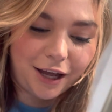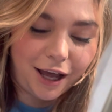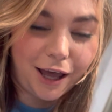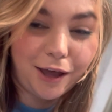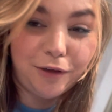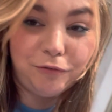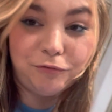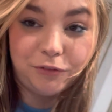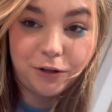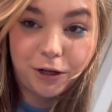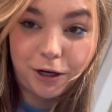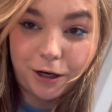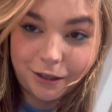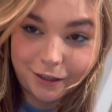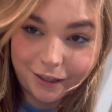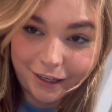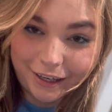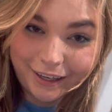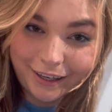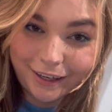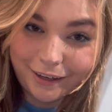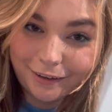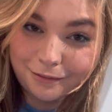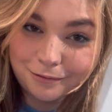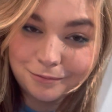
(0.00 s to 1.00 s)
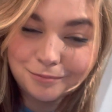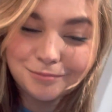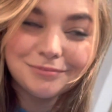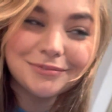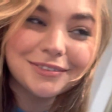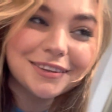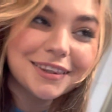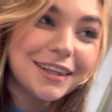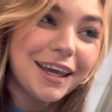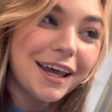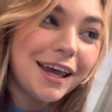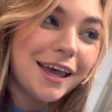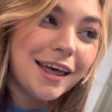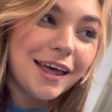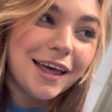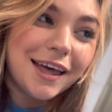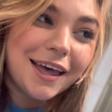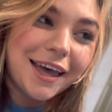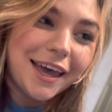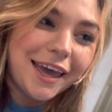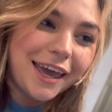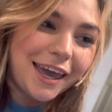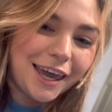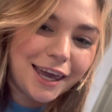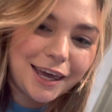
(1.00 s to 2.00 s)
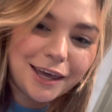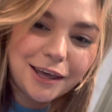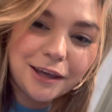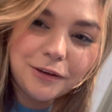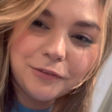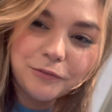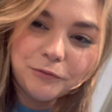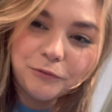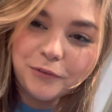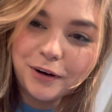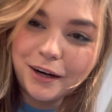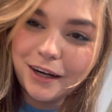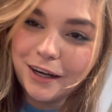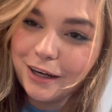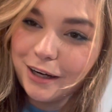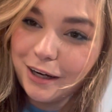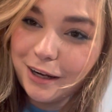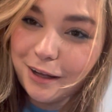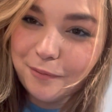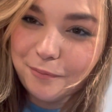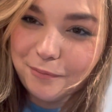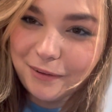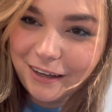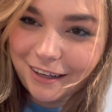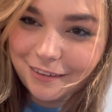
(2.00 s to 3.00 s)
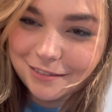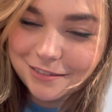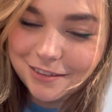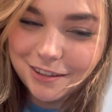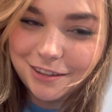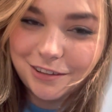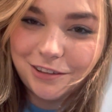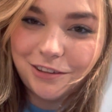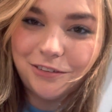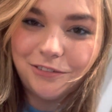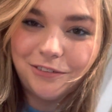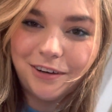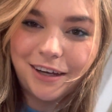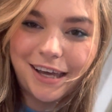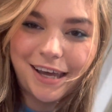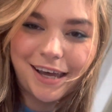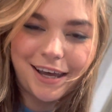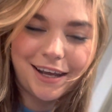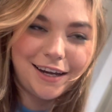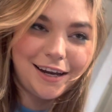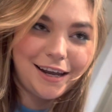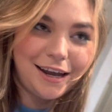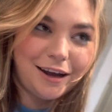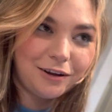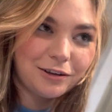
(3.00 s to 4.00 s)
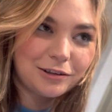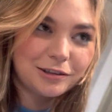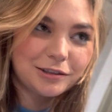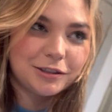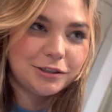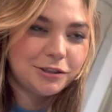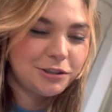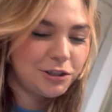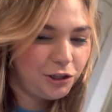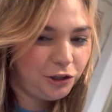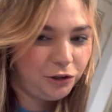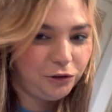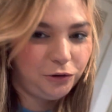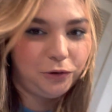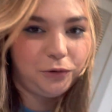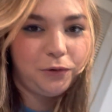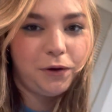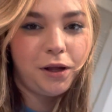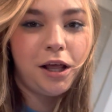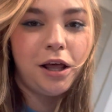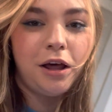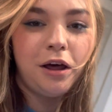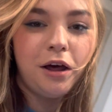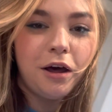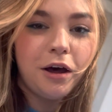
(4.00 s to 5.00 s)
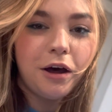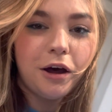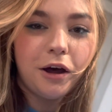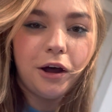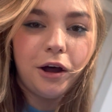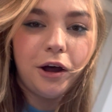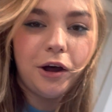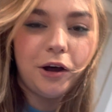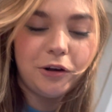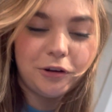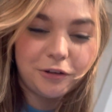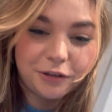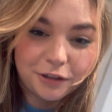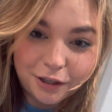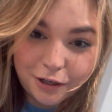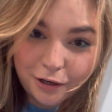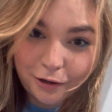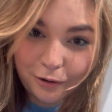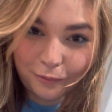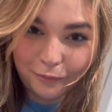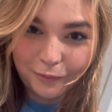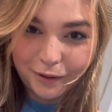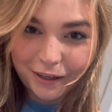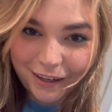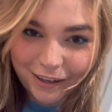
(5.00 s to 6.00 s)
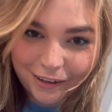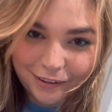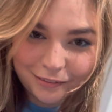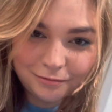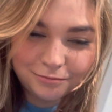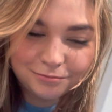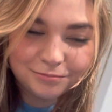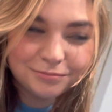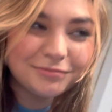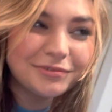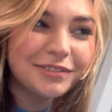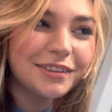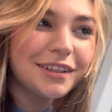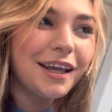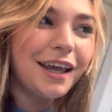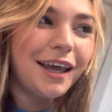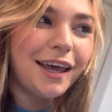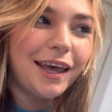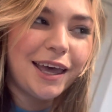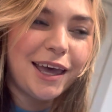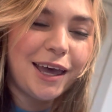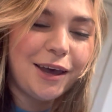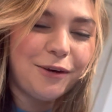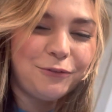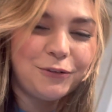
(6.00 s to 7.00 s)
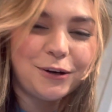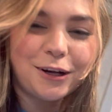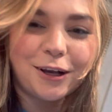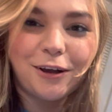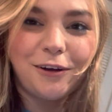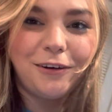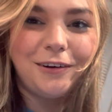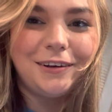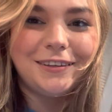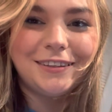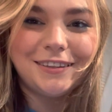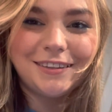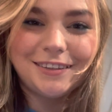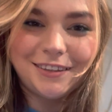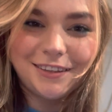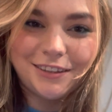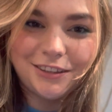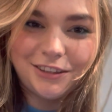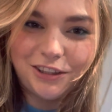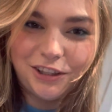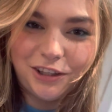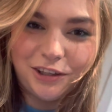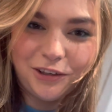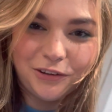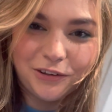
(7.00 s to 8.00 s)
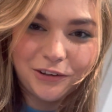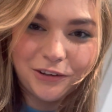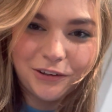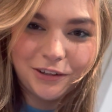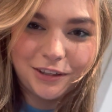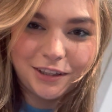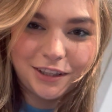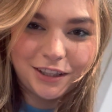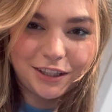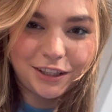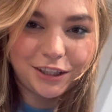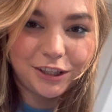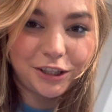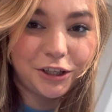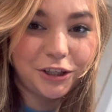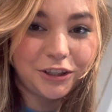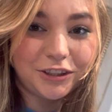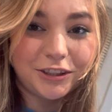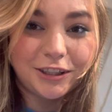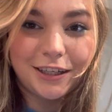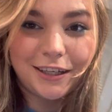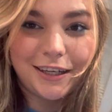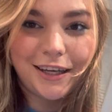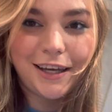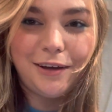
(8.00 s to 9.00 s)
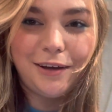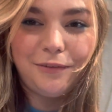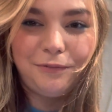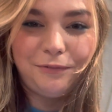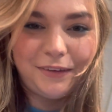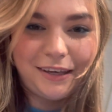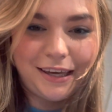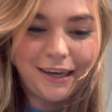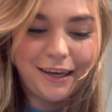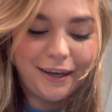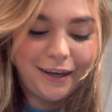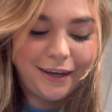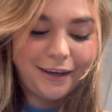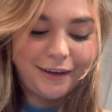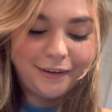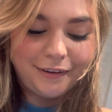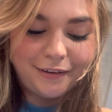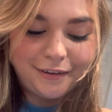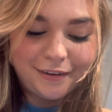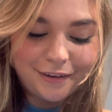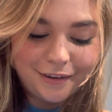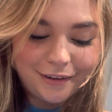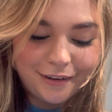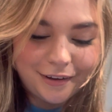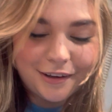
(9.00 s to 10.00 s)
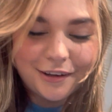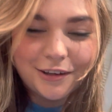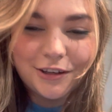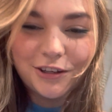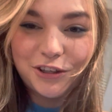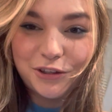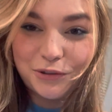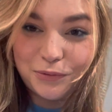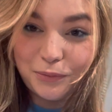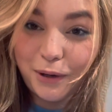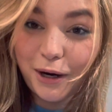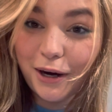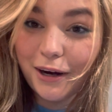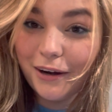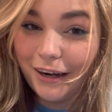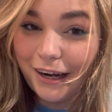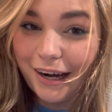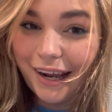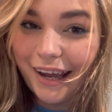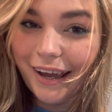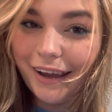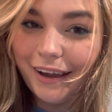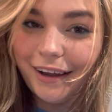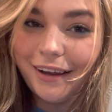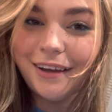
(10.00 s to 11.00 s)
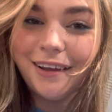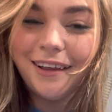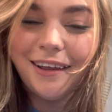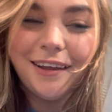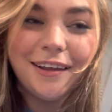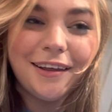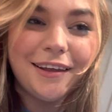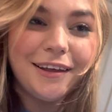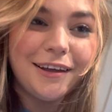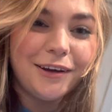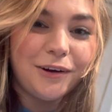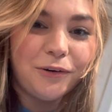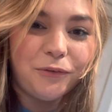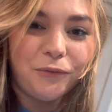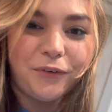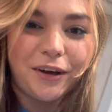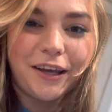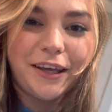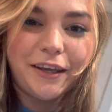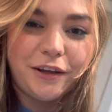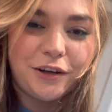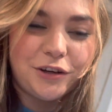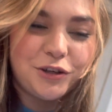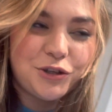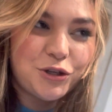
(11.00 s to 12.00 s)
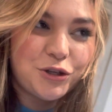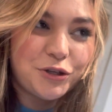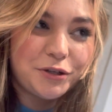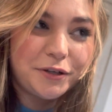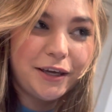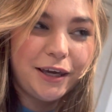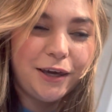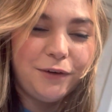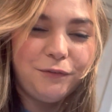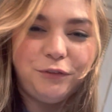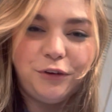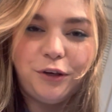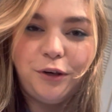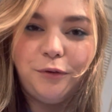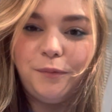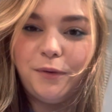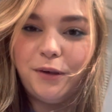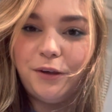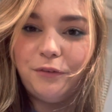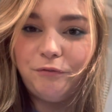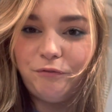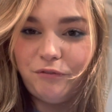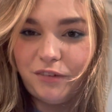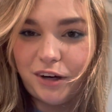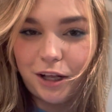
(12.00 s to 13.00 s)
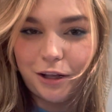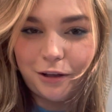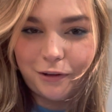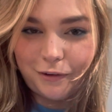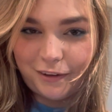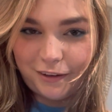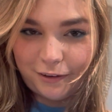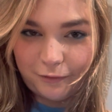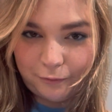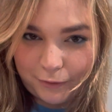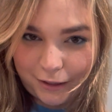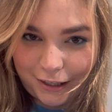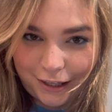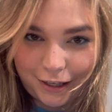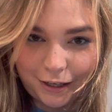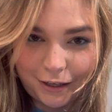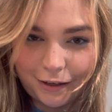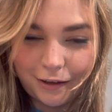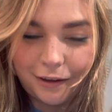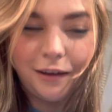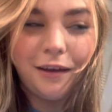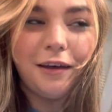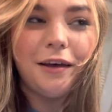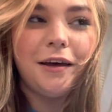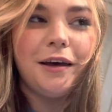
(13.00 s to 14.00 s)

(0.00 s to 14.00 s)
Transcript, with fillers: I'm vlogging and we're about to head out to Oklahoma and we're going to the Cure F A Soirée, which if you've been following me,